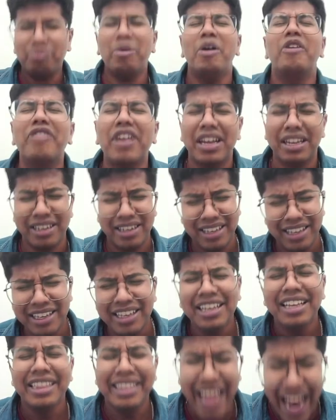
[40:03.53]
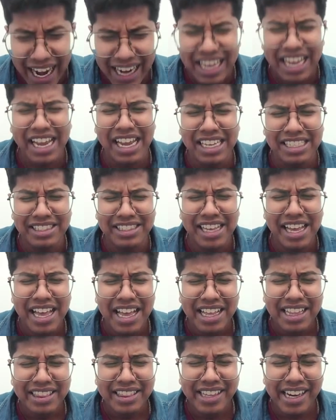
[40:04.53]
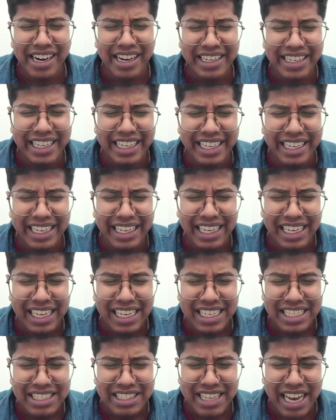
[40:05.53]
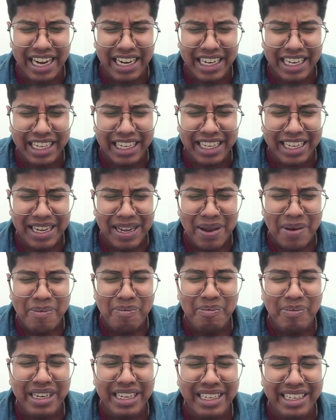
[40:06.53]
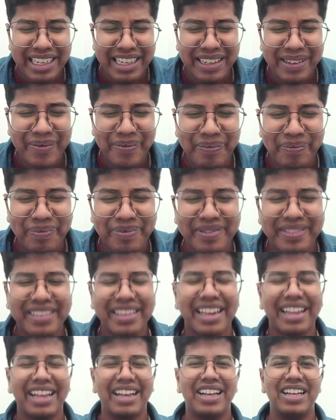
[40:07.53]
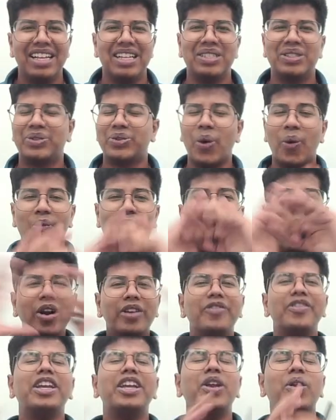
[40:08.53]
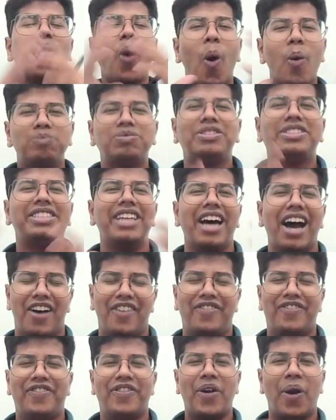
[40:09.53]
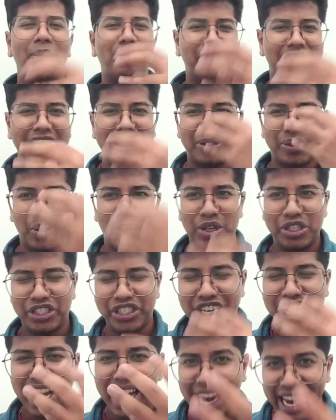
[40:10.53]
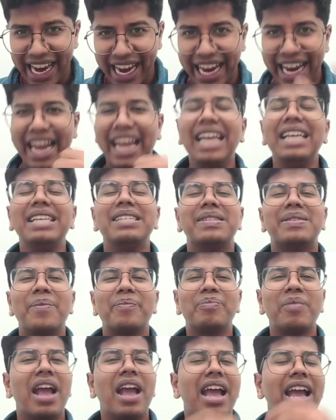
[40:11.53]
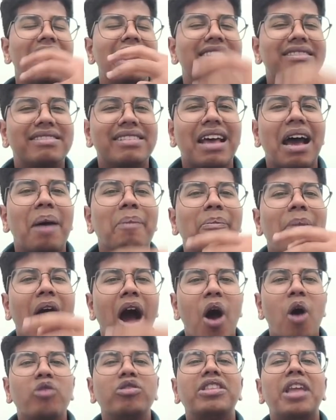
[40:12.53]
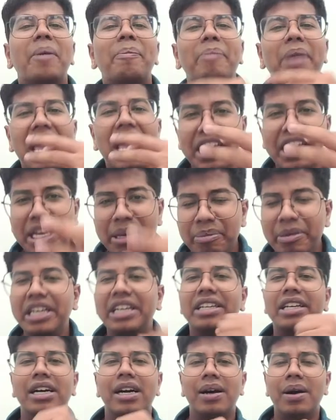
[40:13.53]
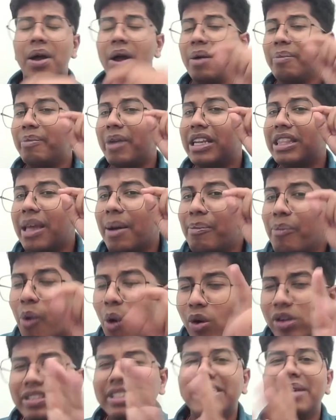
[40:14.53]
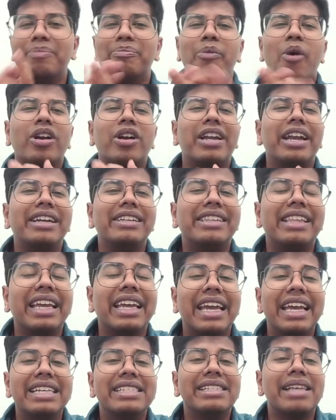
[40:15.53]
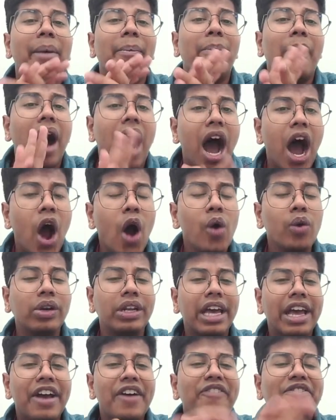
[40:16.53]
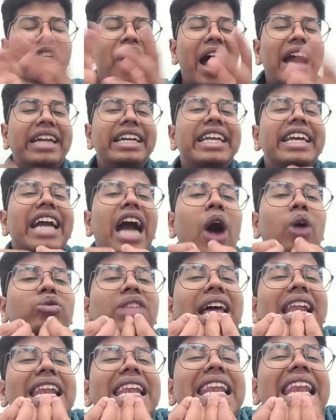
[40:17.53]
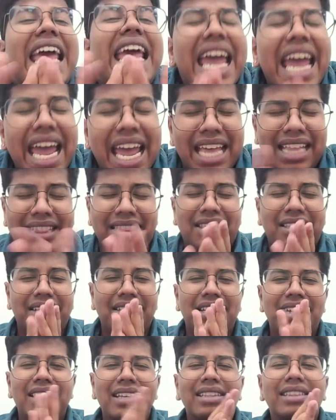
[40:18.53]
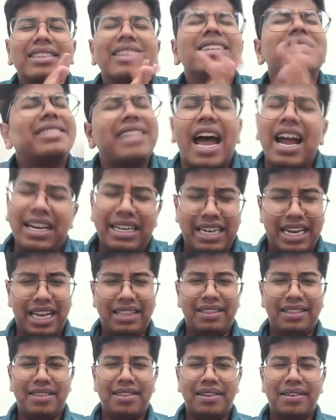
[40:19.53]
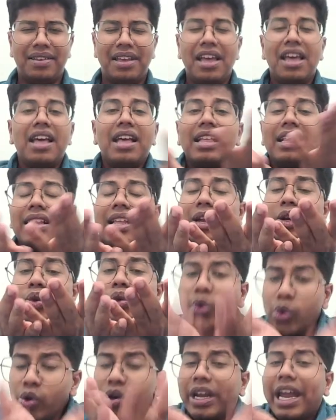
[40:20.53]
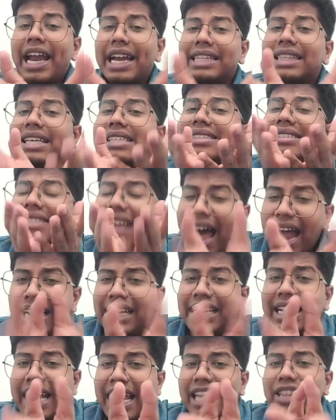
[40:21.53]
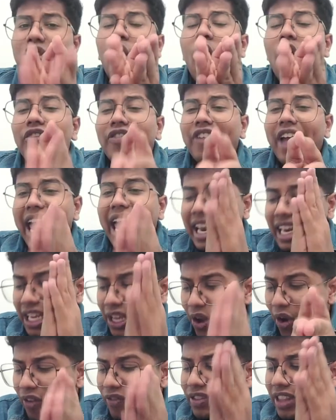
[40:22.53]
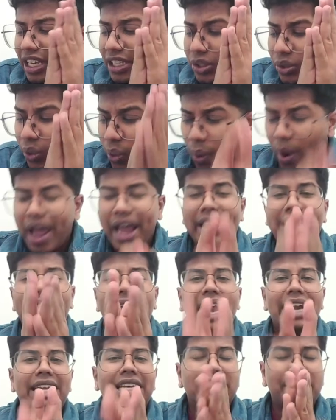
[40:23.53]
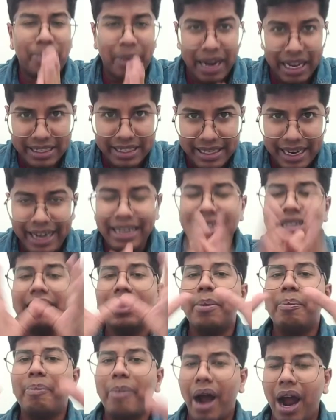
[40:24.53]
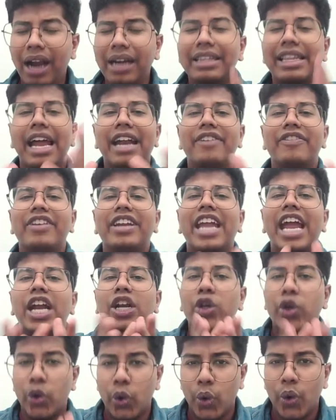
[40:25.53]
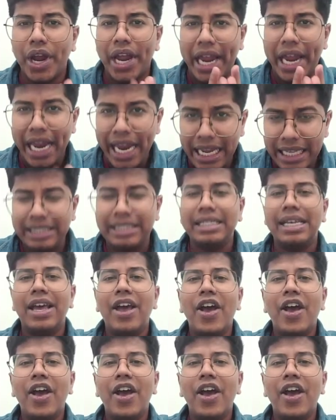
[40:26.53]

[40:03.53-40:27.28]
Perfect. That is 30 centimeter. So what we can observe from this question is, it's about the perimeter. But the most important thing is about finding out the length, the side length. To get the side length of any of the square that is present, the part that we can do is,